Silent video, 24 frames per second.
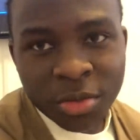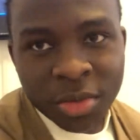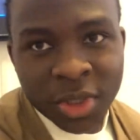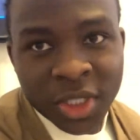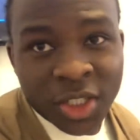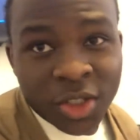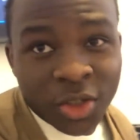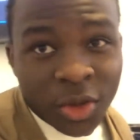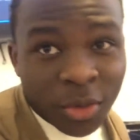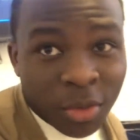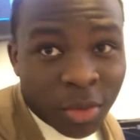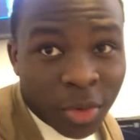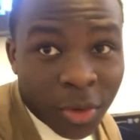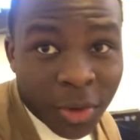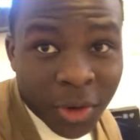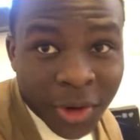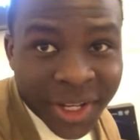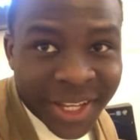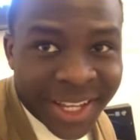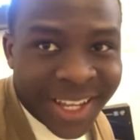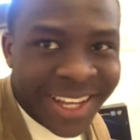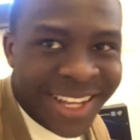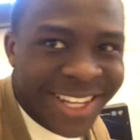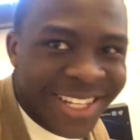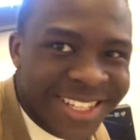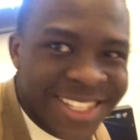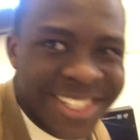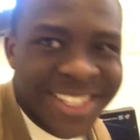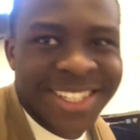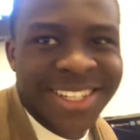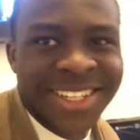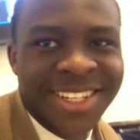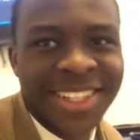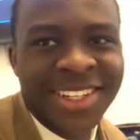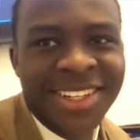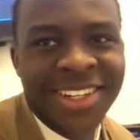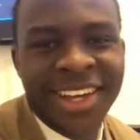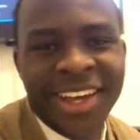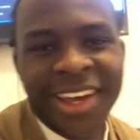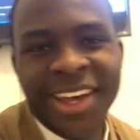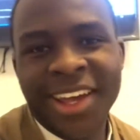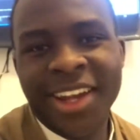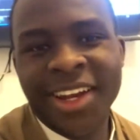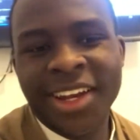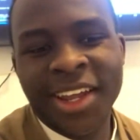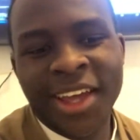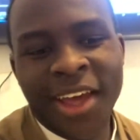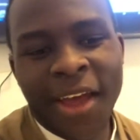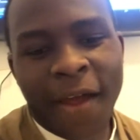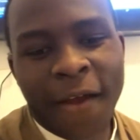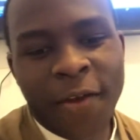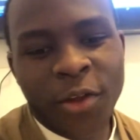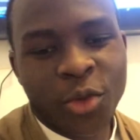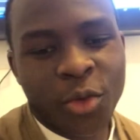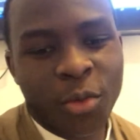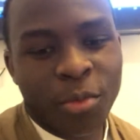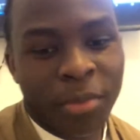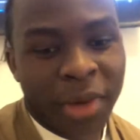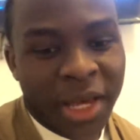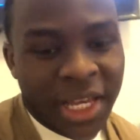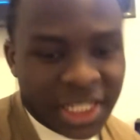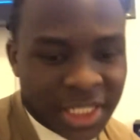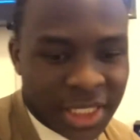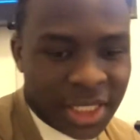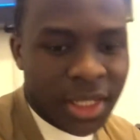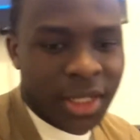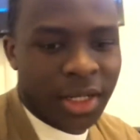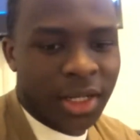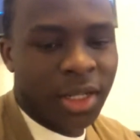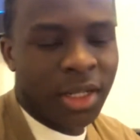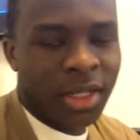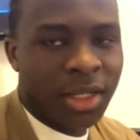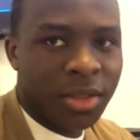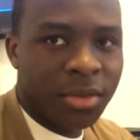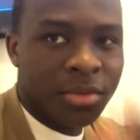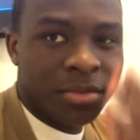It's your boy Edson, and yeah, so basically,